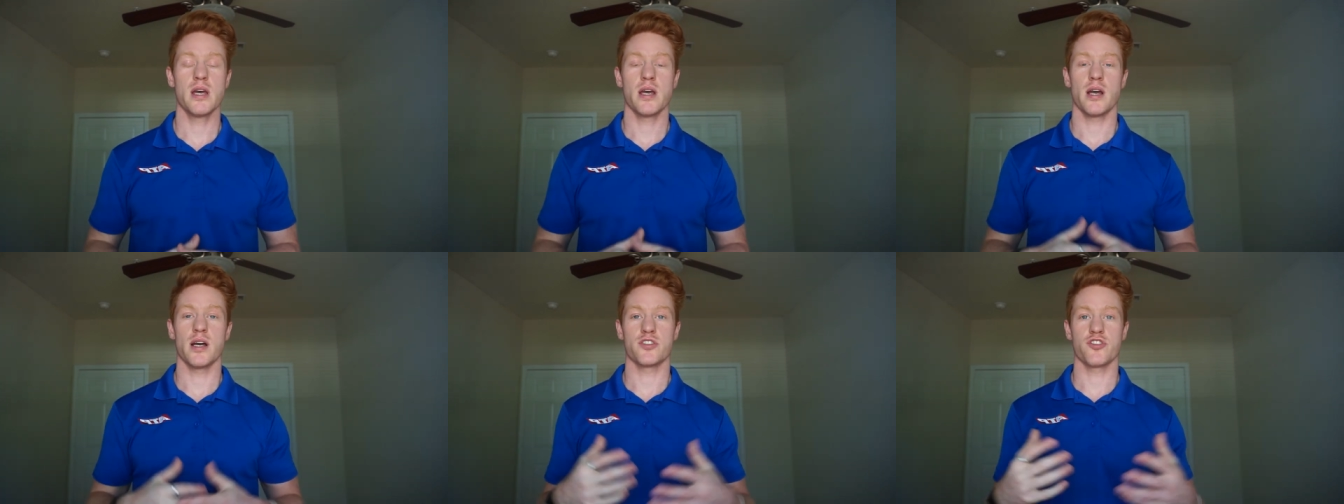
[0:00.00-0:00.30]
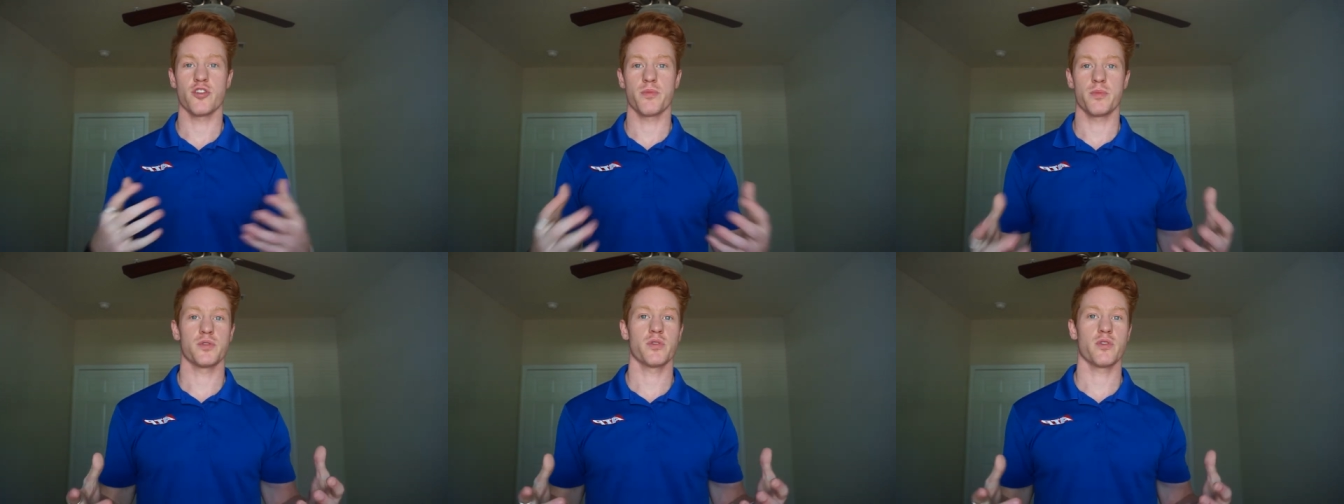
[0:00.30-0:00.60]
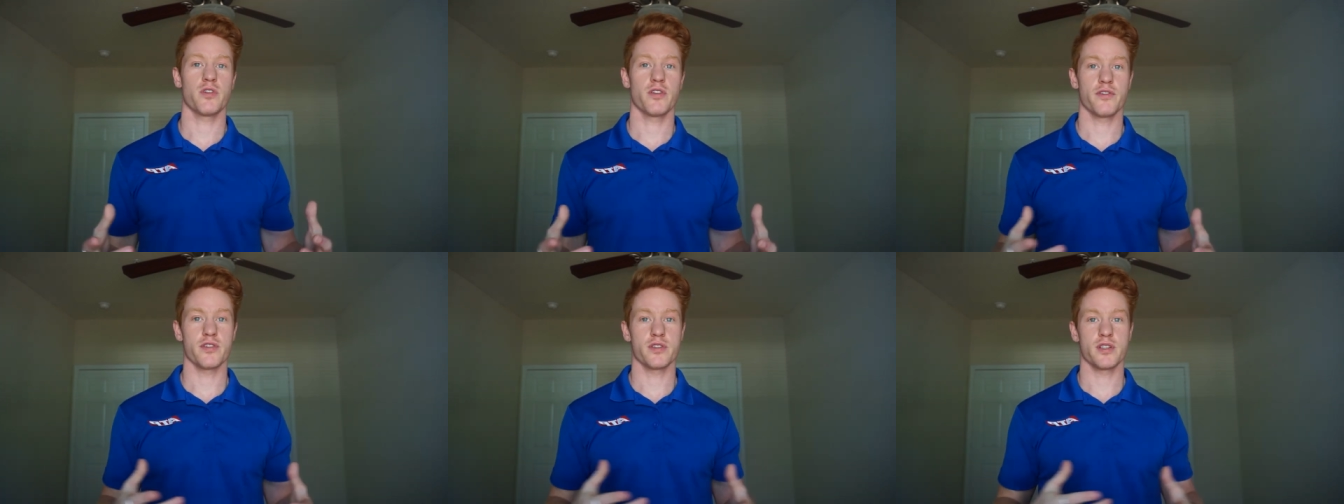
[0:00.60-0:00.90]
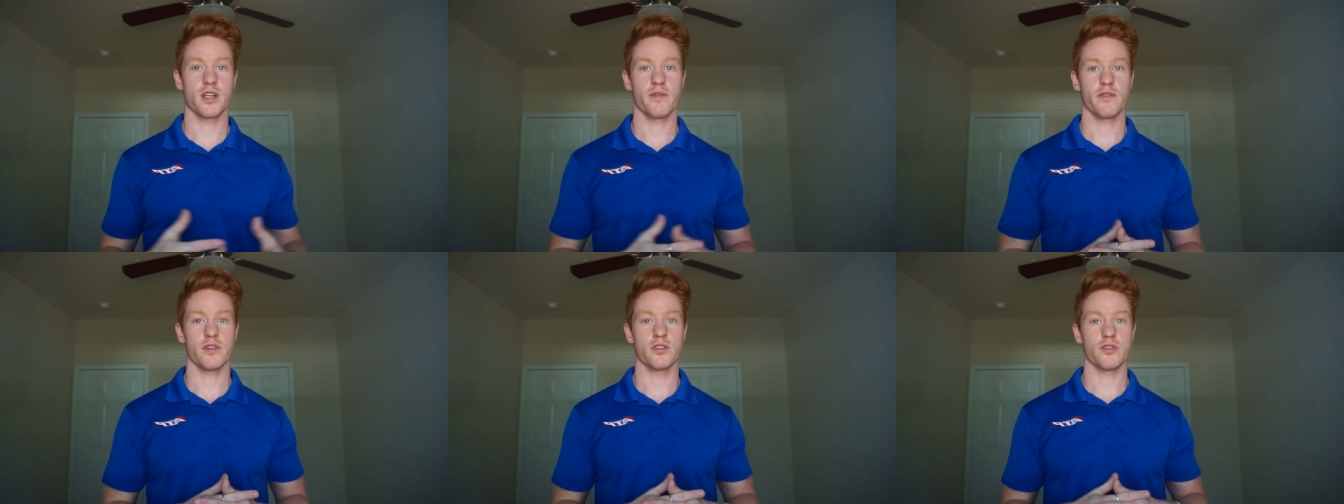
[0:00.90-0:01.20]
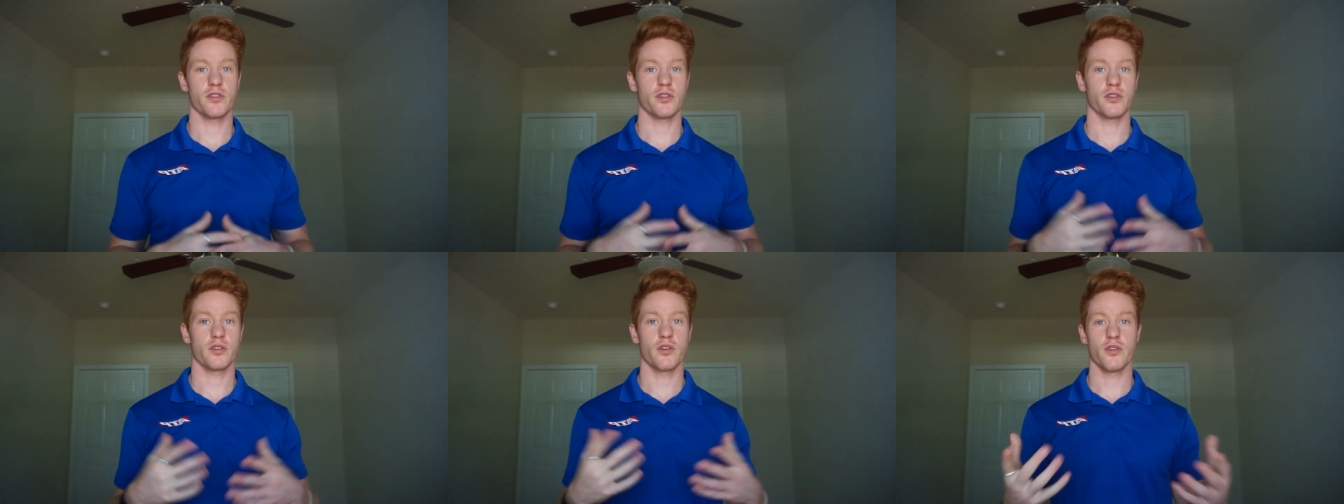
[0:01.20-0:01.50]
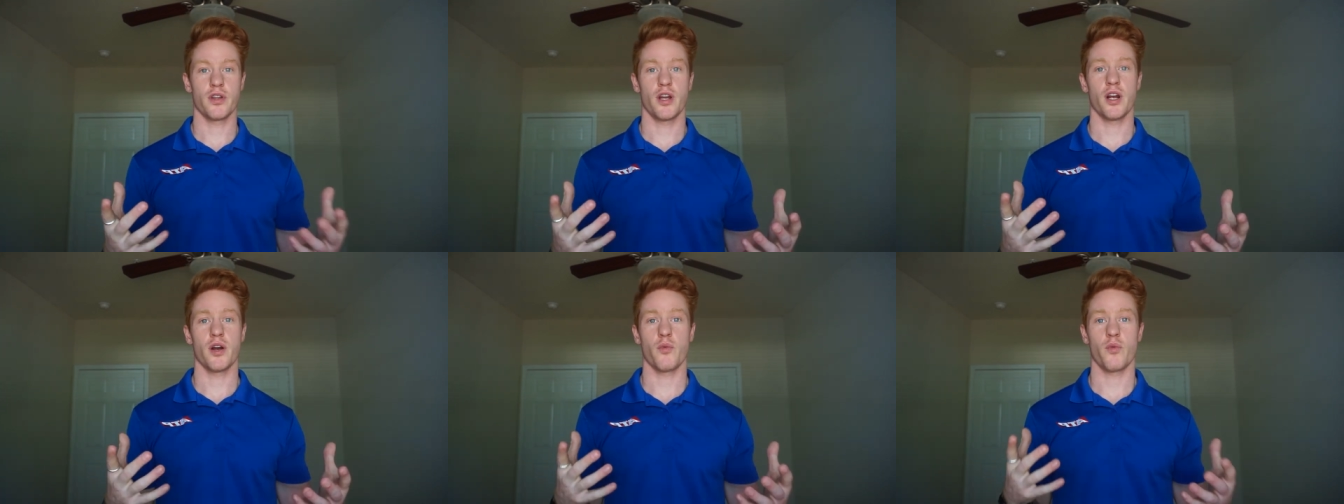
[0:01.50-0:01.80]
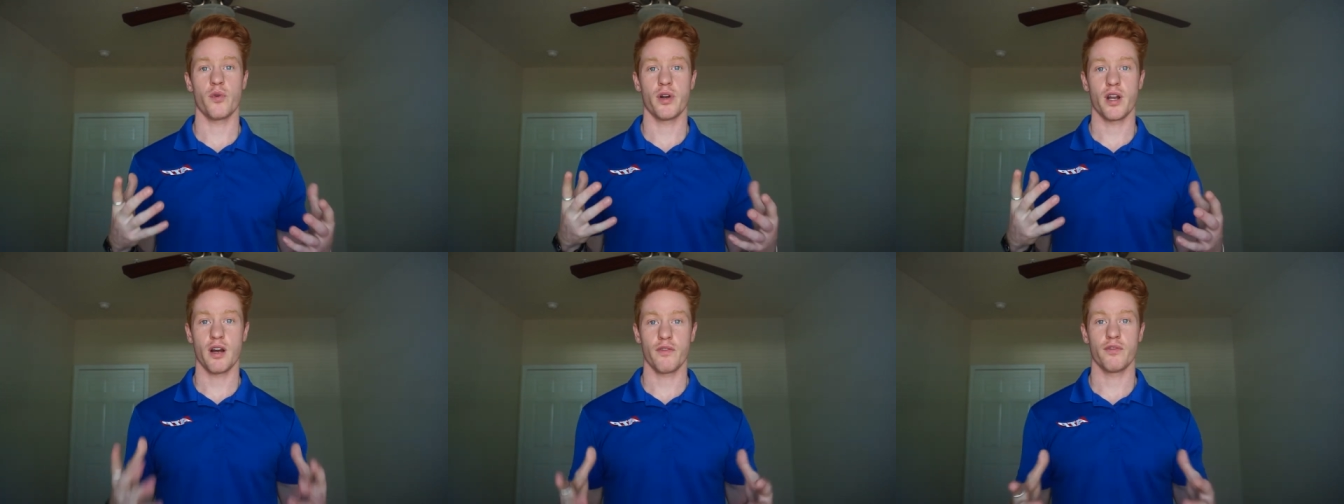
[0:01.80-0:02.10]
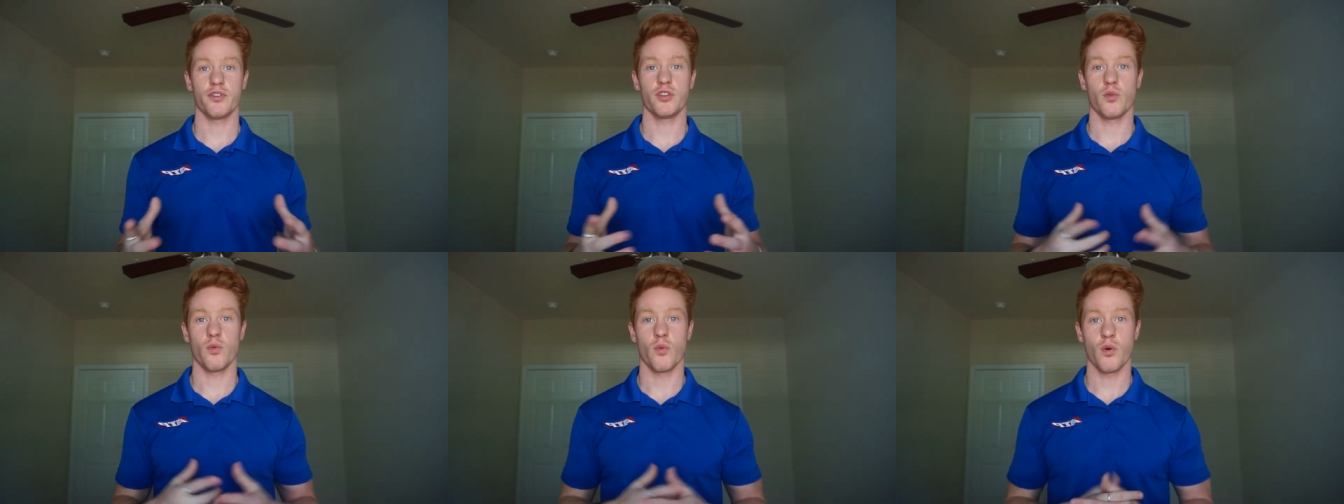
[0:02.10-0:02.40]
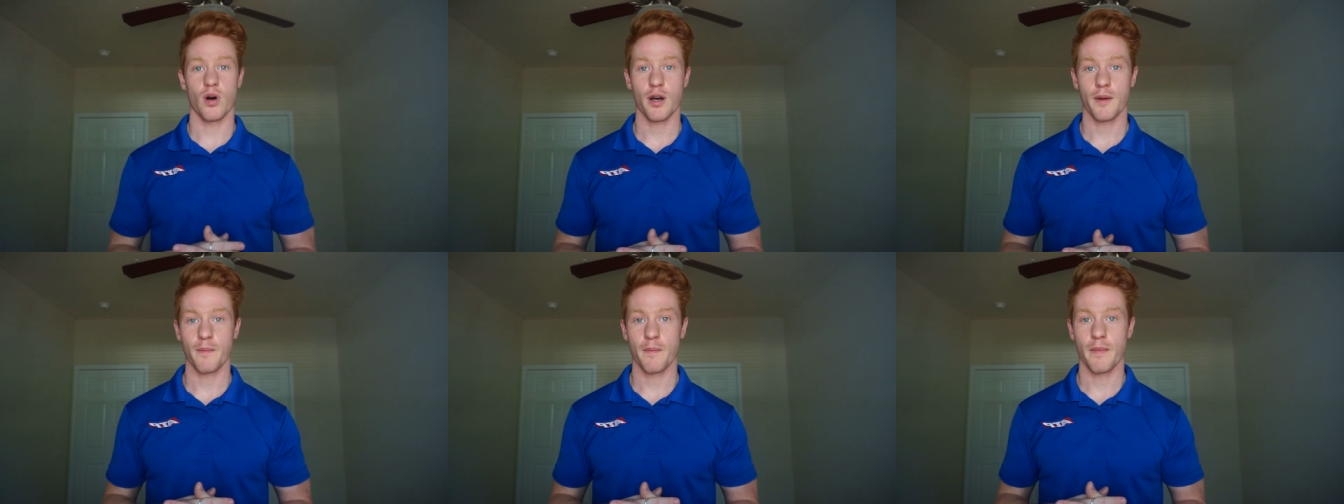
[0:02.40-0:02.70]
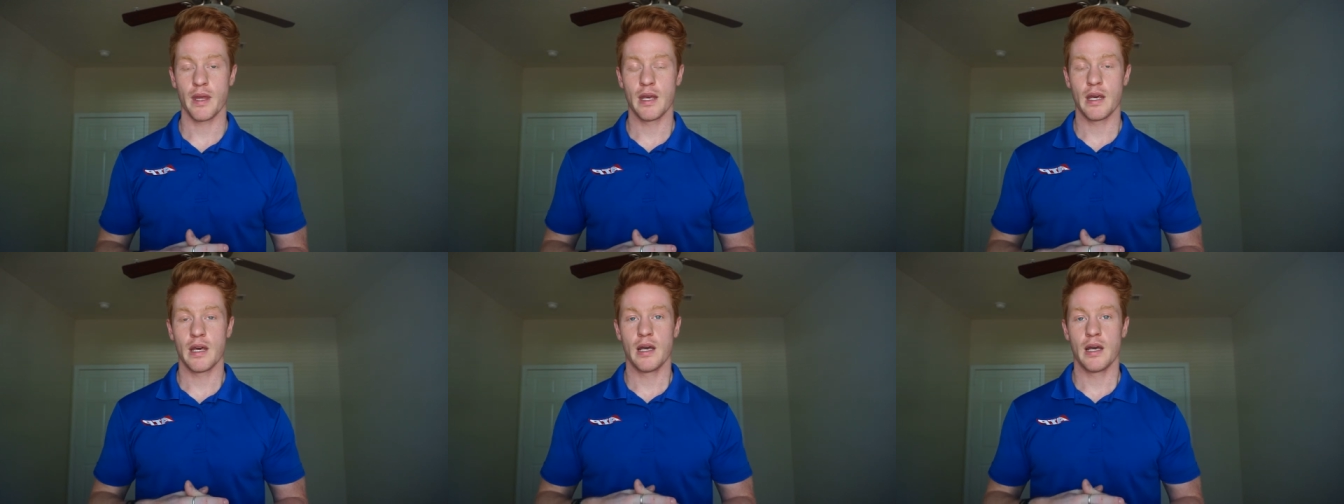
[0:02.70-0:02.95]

It's open twenty-four seven, so you can go there whenever you want.